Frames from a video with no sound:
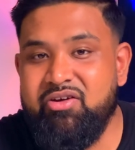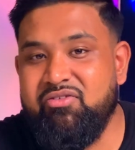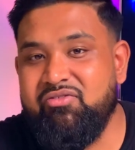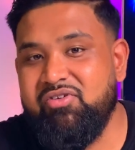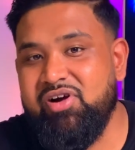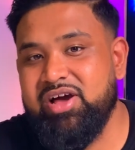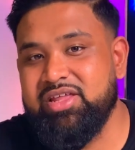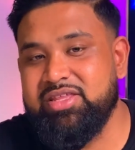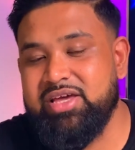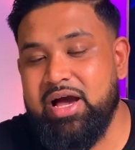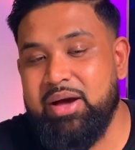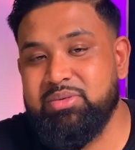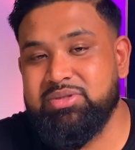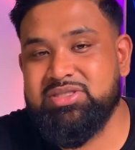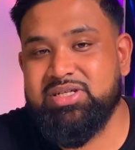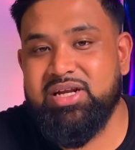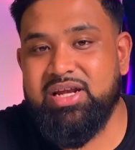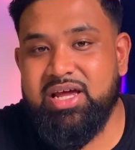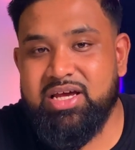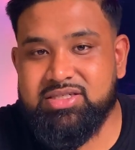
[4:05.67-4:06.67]
via the
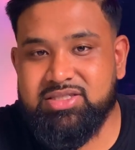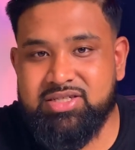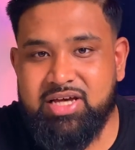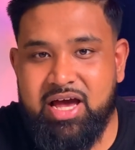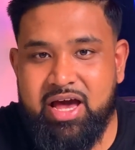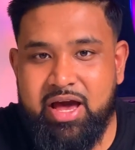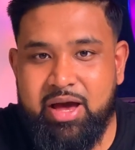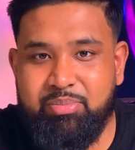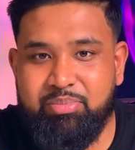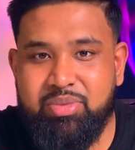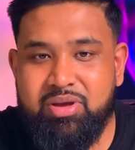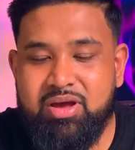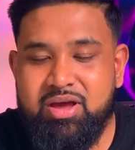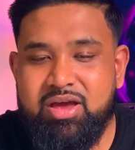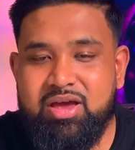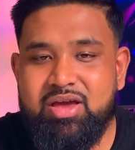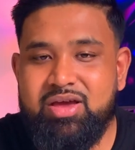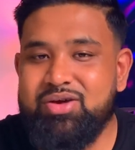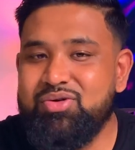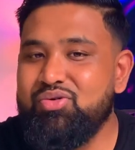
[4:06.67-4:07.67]
Amazon Alexa app,
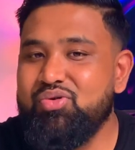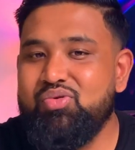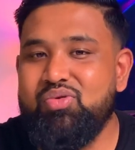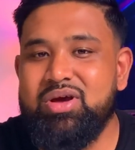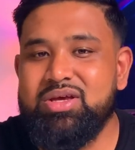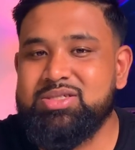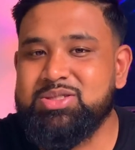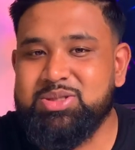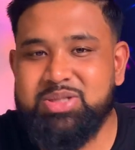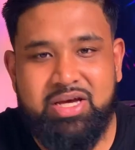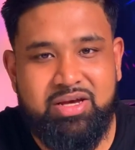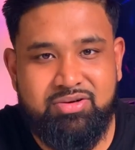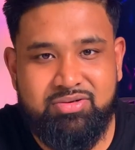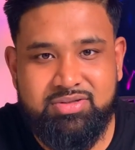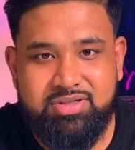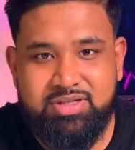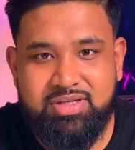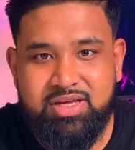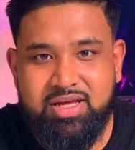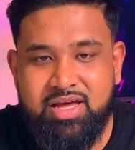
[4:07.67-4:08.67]
it always
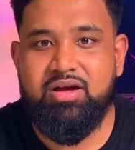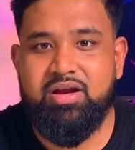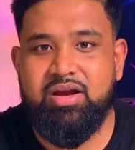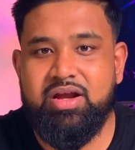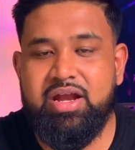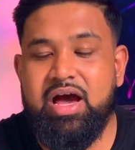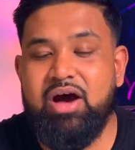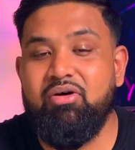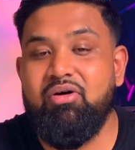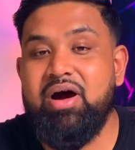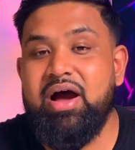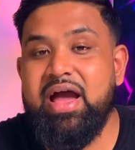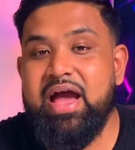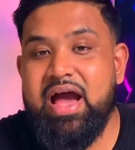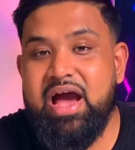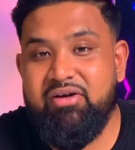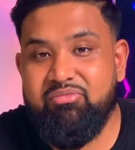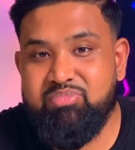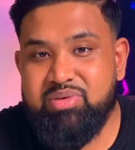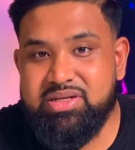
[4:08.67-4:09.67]
failed. Now I
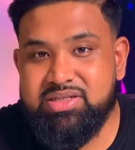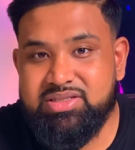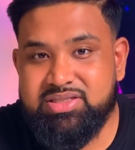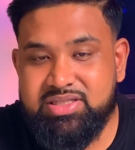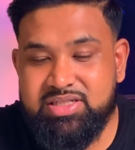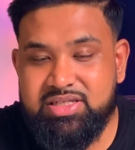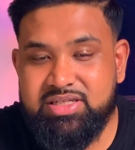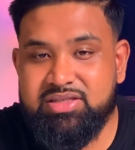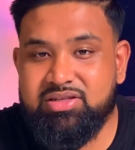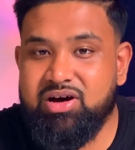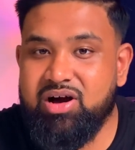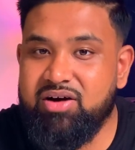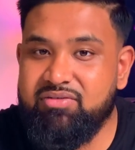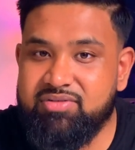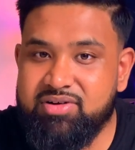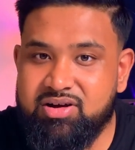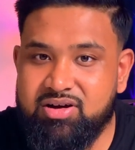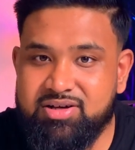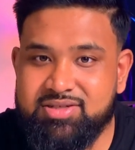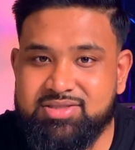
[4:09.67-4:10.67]
have been seeing that
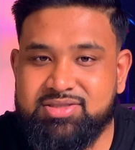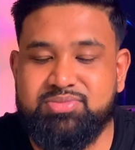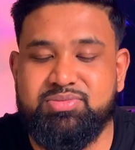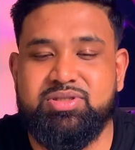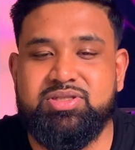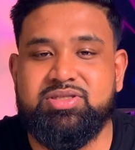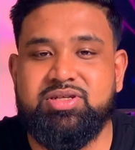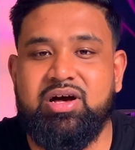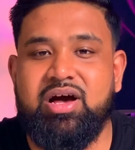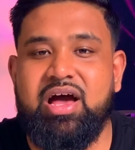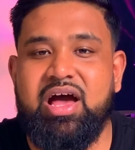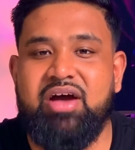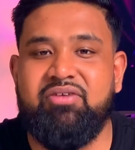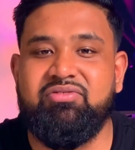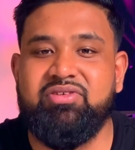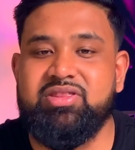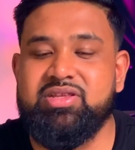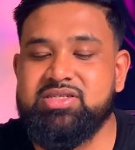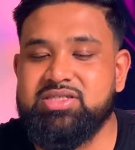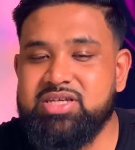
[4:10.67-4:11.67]
other customers are
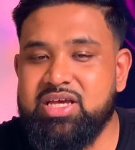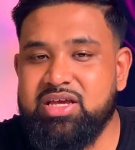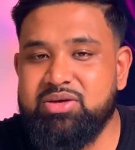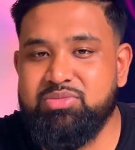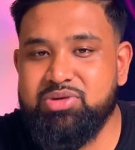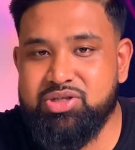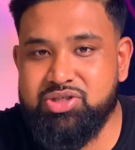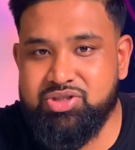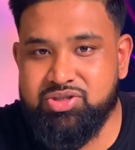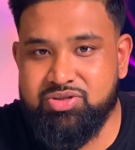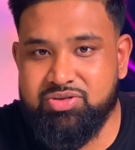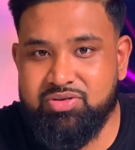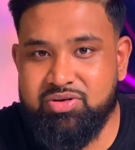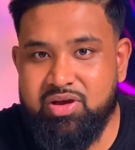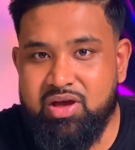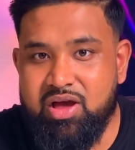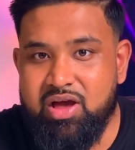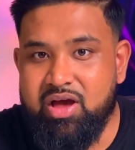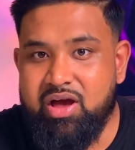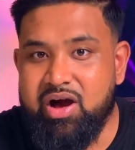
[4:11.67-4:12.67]
having the same issue.
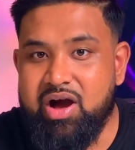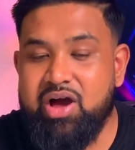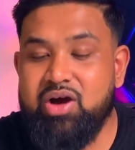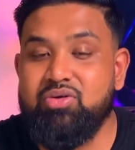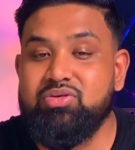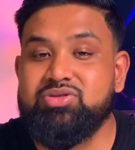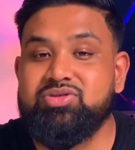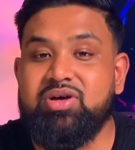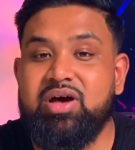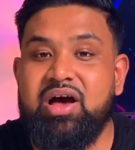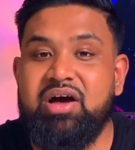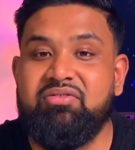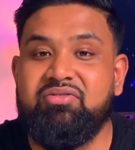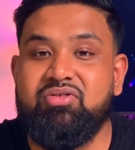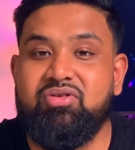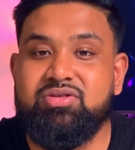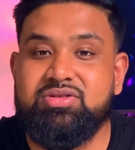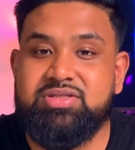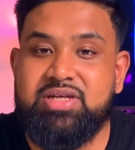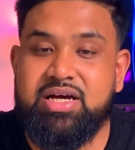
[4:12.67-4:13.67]
I also have
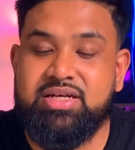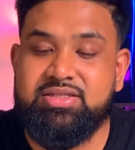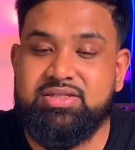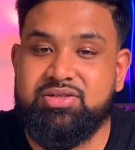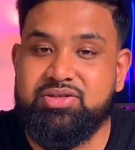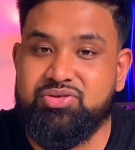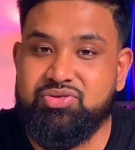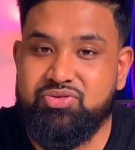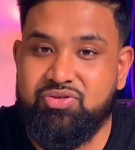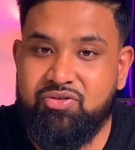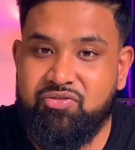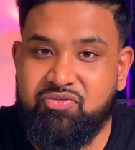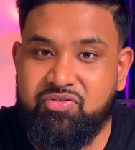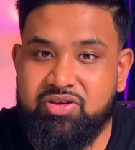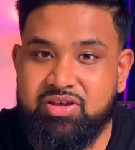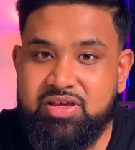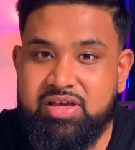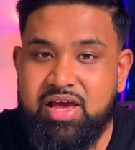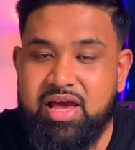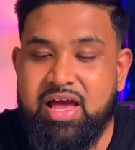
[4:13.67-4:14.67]
contacted
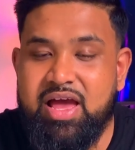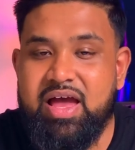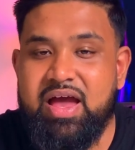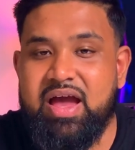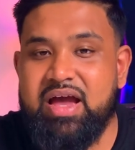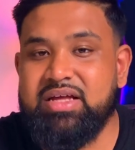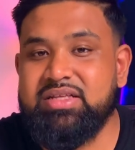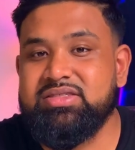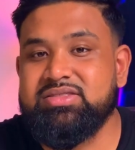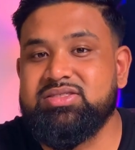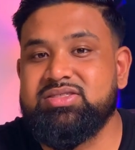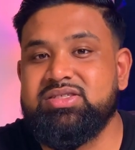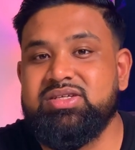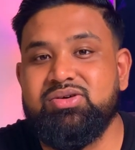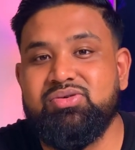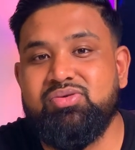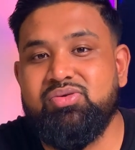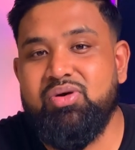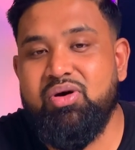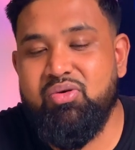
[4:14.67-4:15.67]
Eufy and
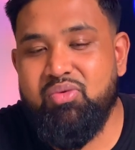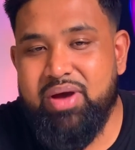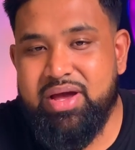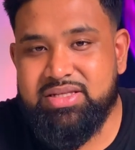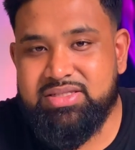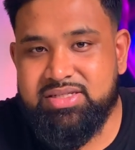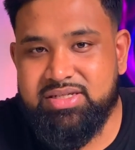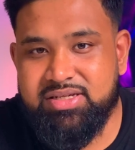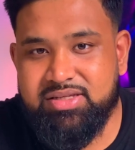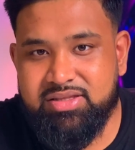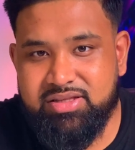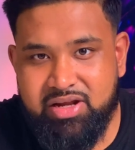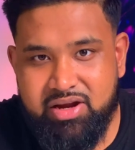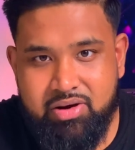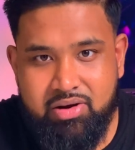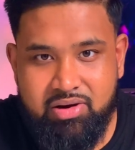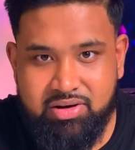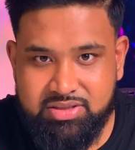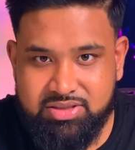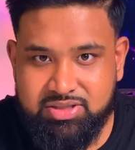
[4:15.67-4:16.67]
still awaiting their
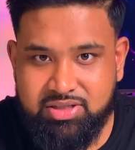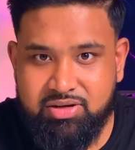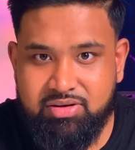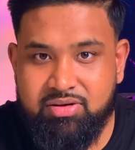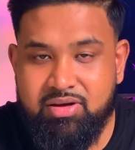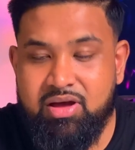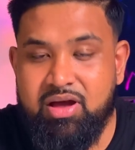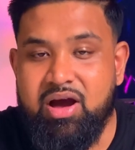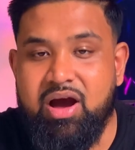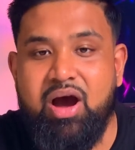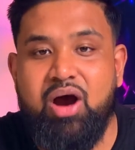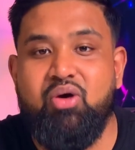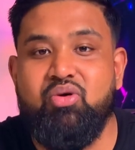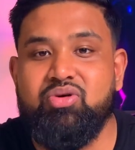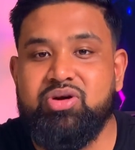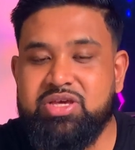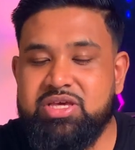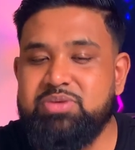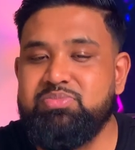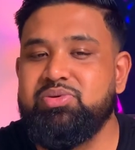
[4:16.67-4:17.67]
answer. I
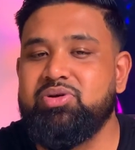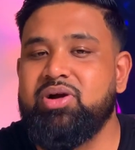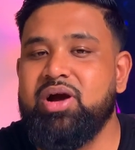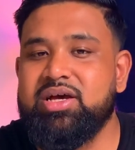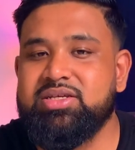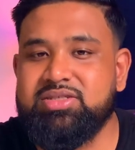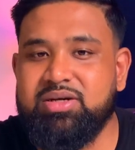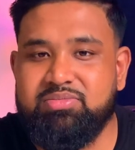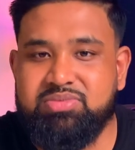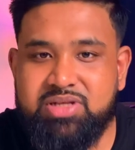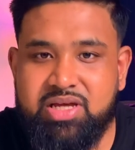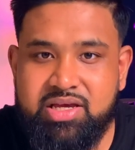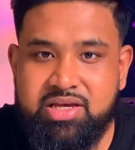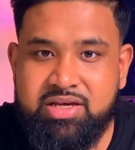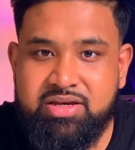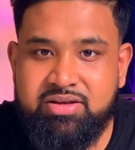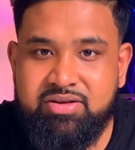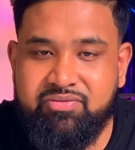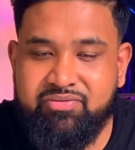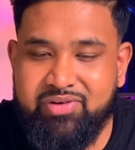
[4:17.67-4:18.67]
will keep you guys
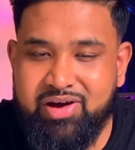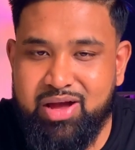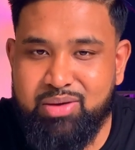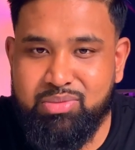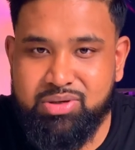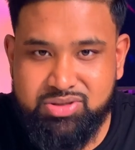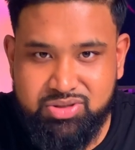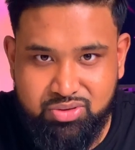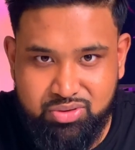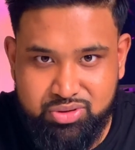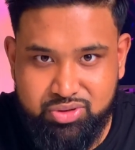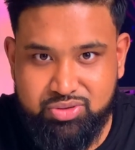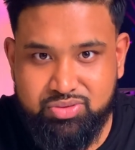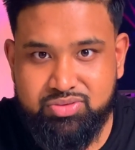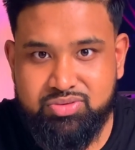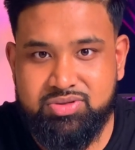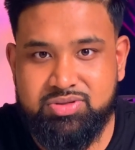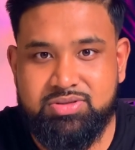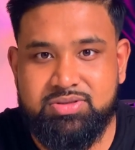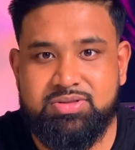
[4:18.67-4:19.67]
updated via my
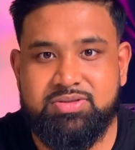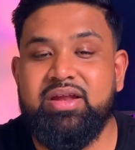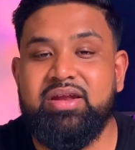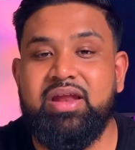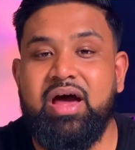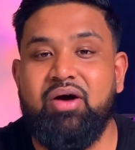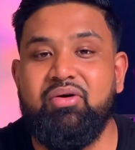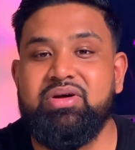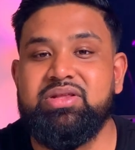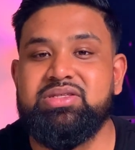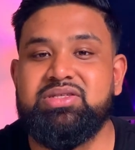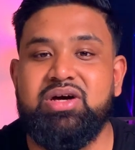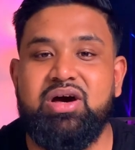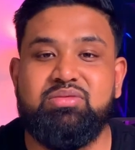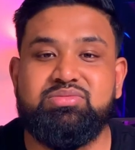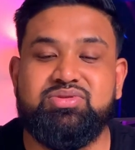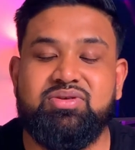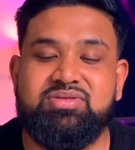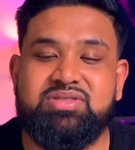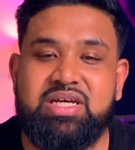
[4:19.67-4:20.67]
socials. Now, in
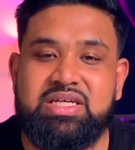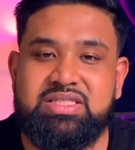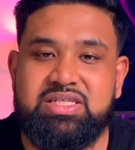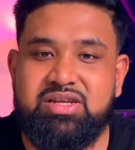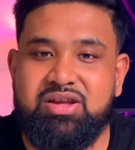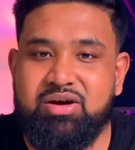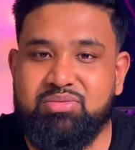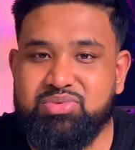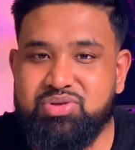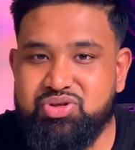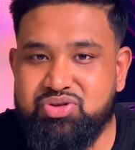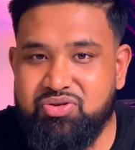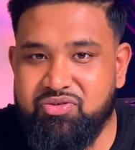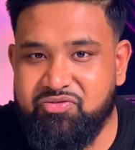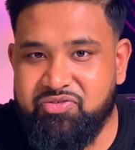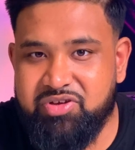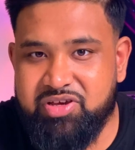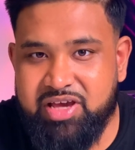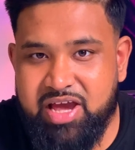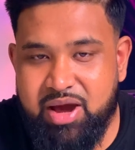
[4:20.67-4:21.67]
terms of setting up the
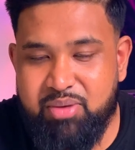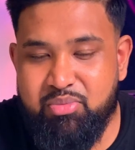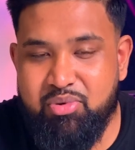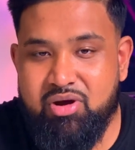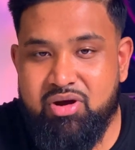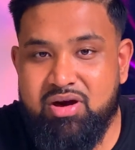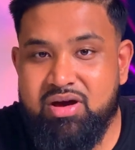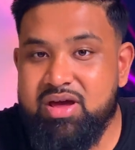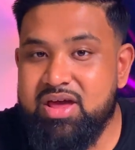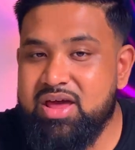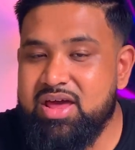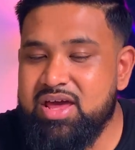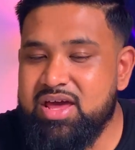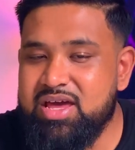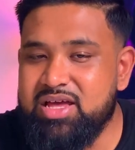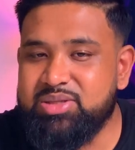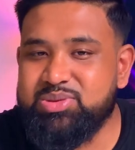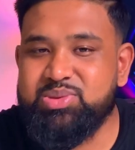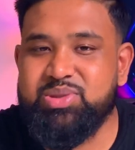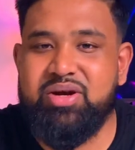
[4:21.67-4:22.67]
Eufy camera,
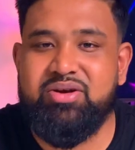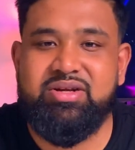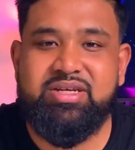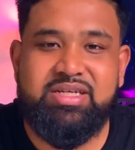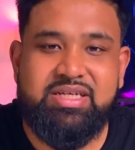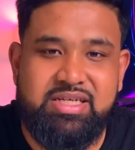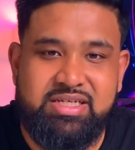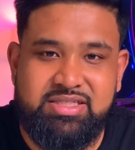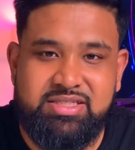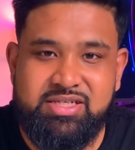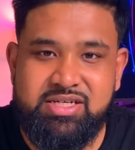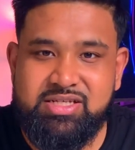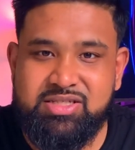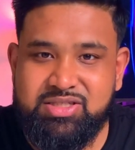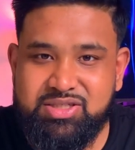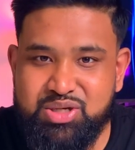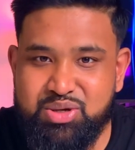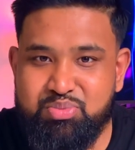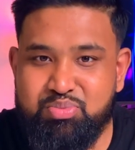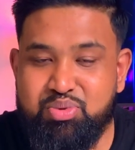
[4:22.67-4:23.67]
it's very easy and
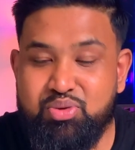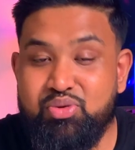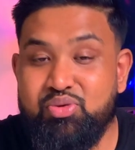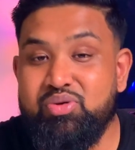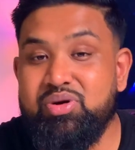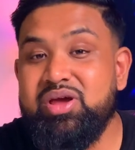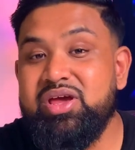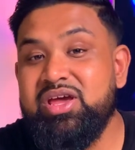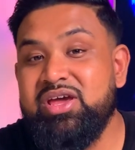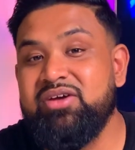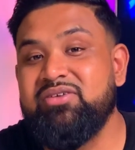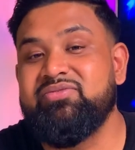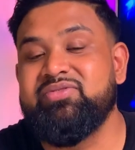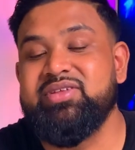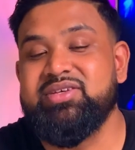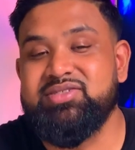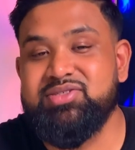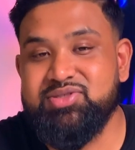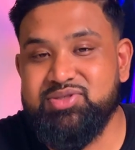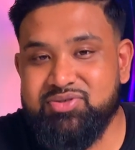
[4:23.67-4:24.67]
simple if
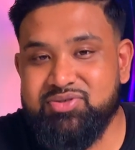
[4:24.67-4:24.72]
this is